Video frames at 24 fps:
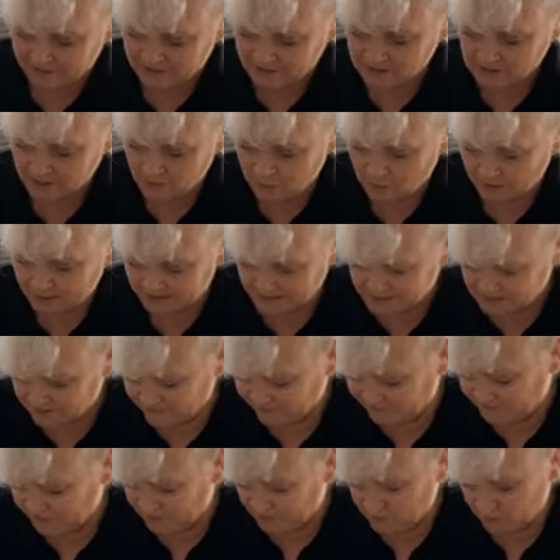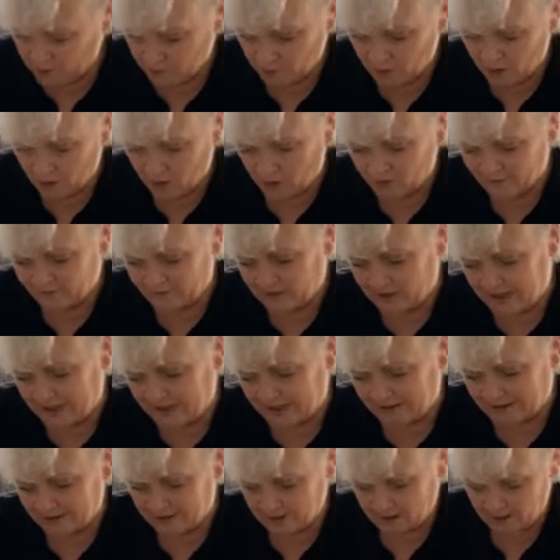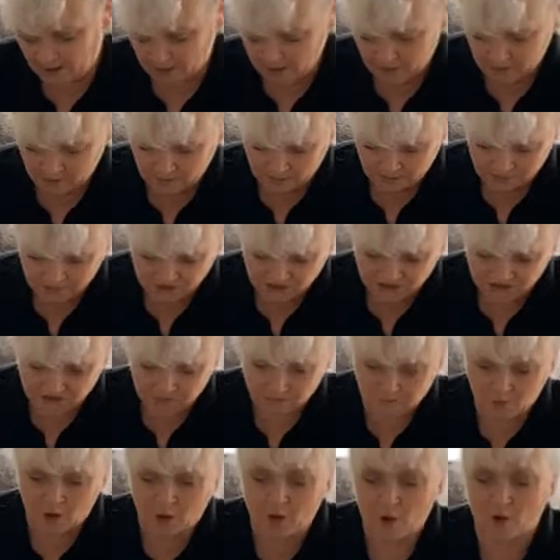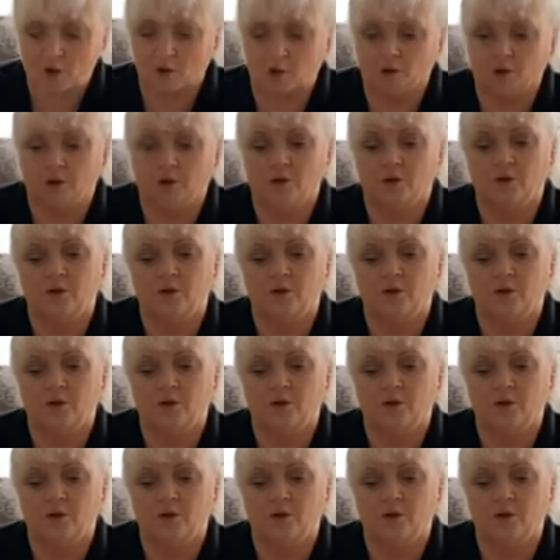there's quite a few of like small